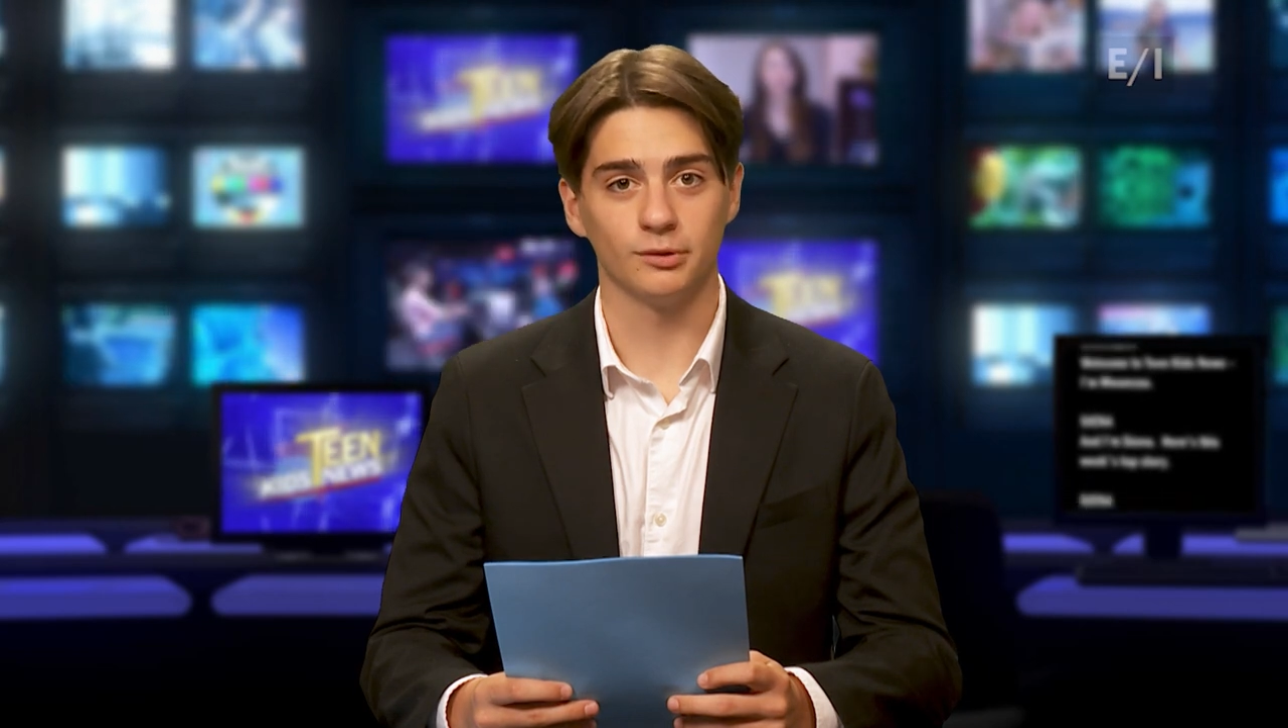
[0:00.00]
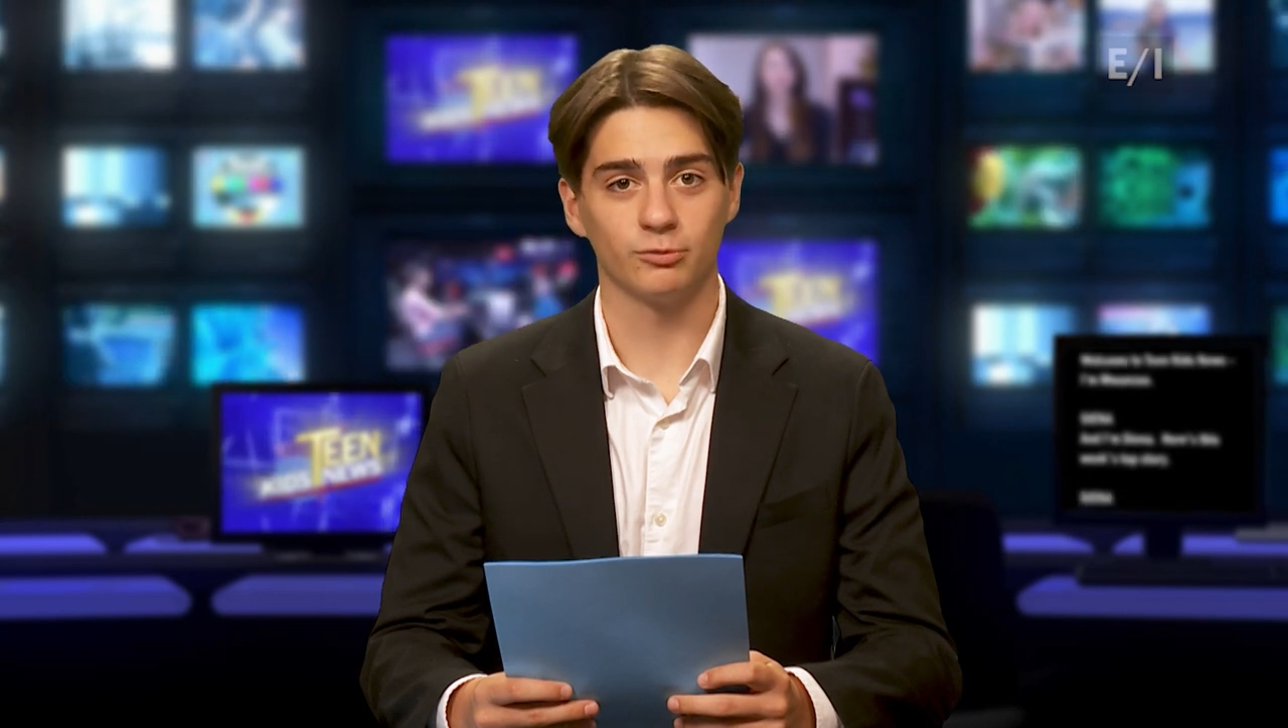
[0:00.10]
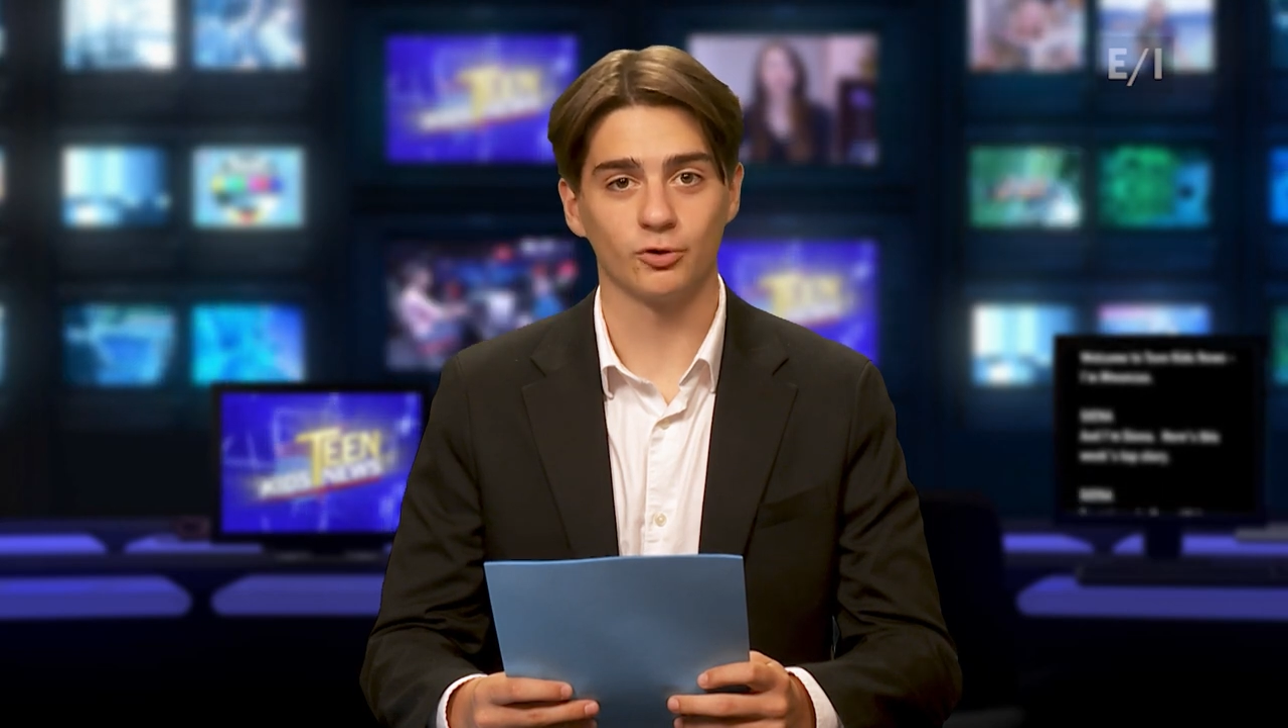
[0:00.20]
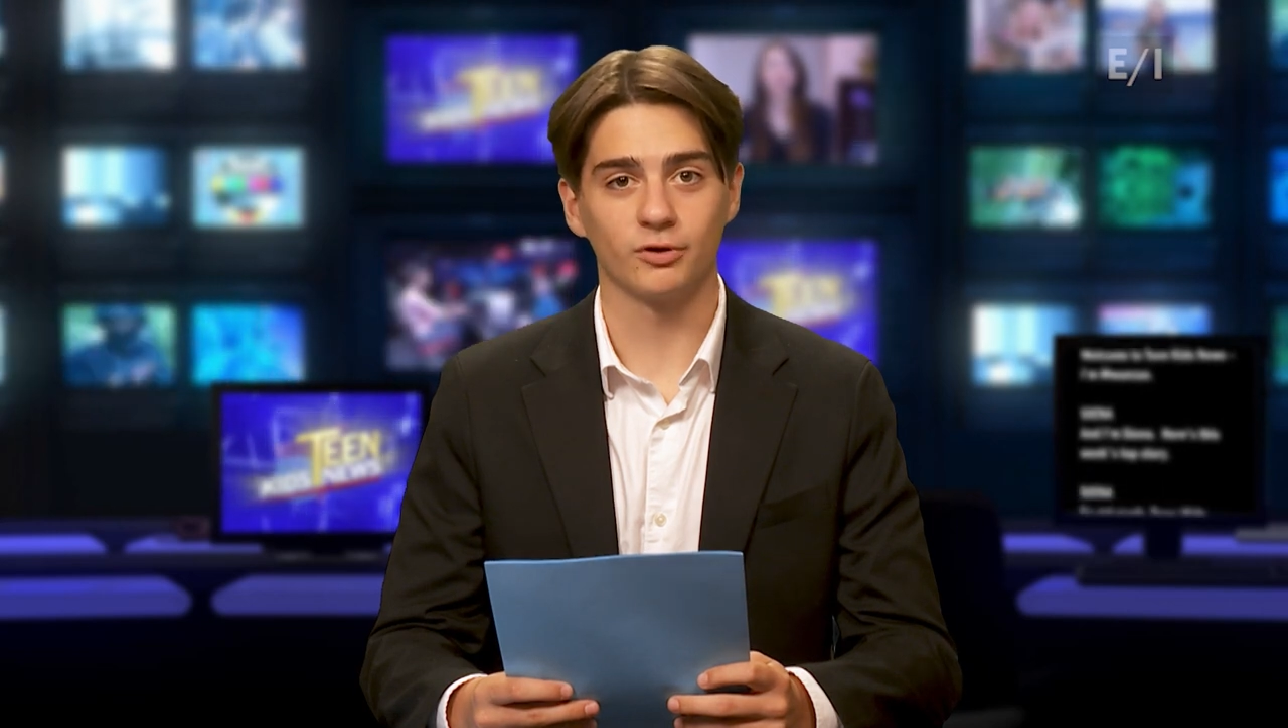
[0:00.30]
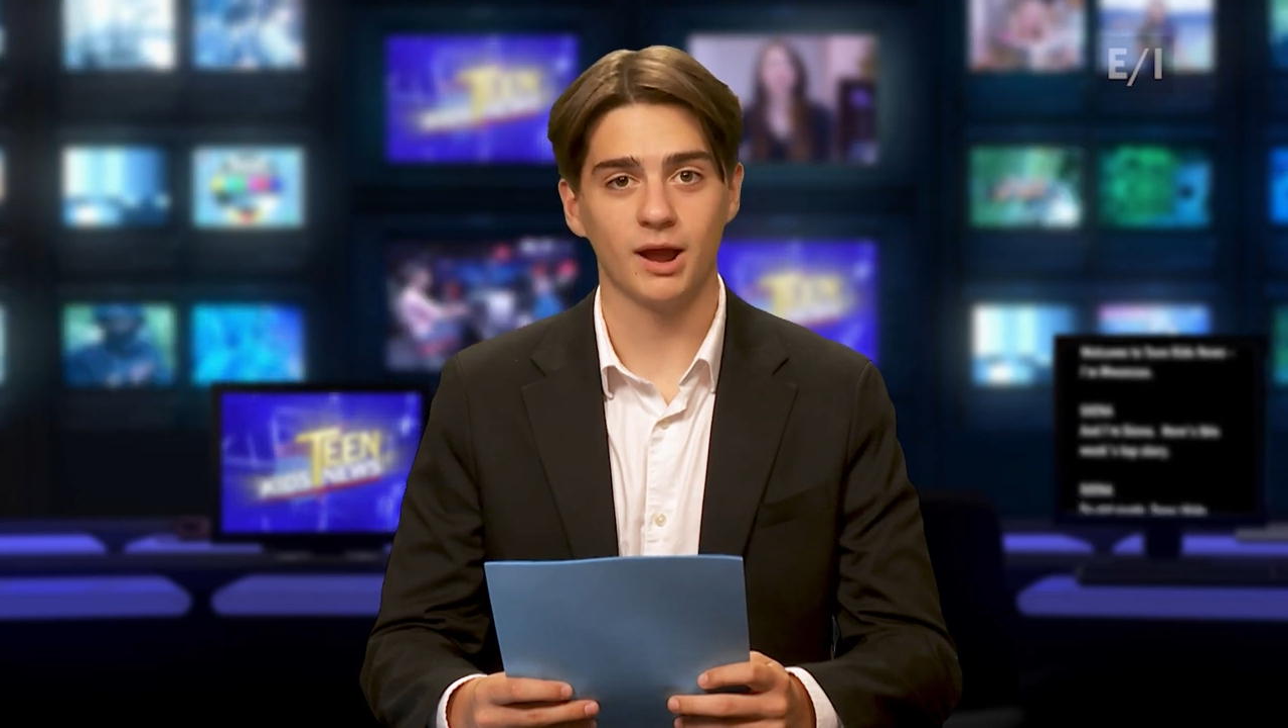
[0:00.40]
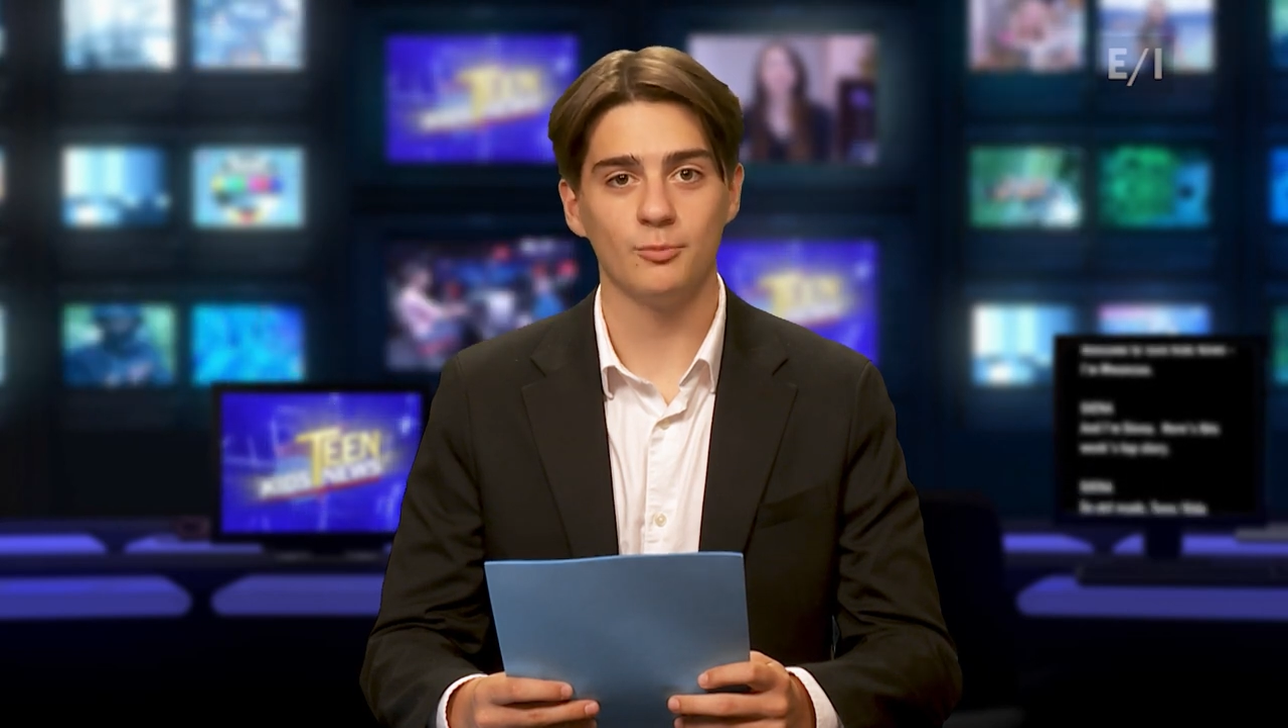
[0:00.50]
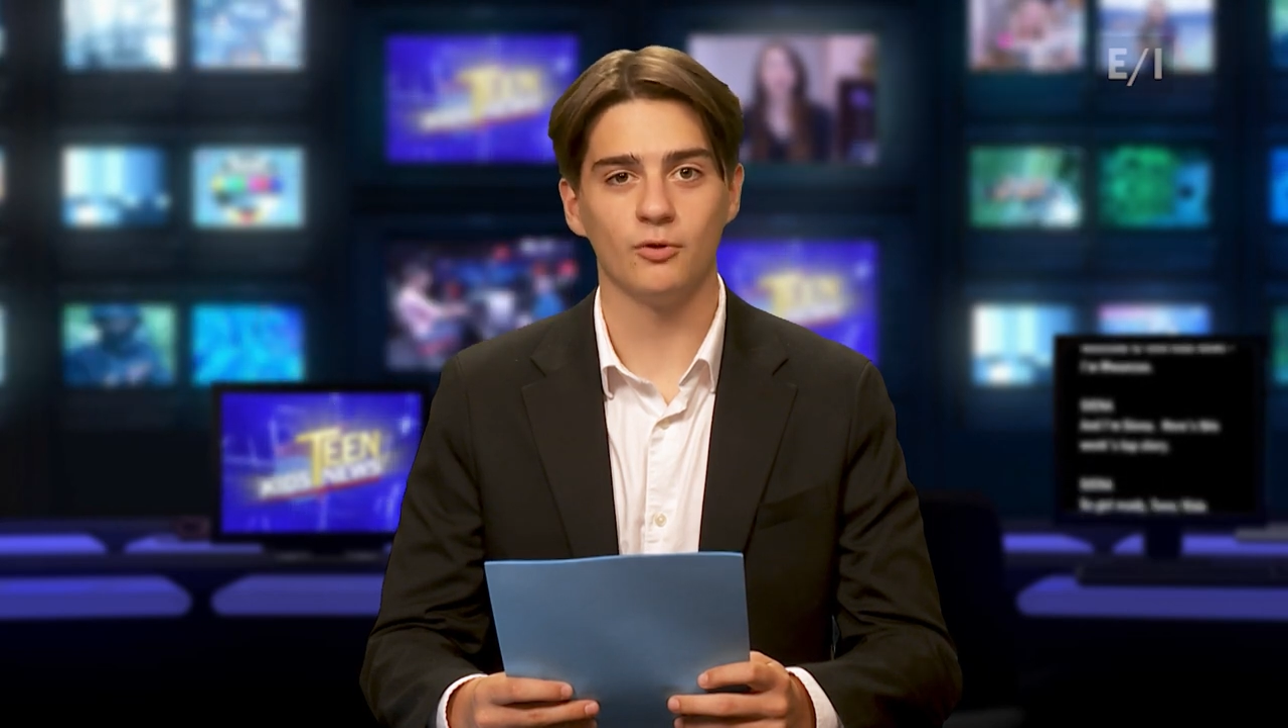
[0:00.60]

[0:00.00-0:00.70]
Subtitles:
the program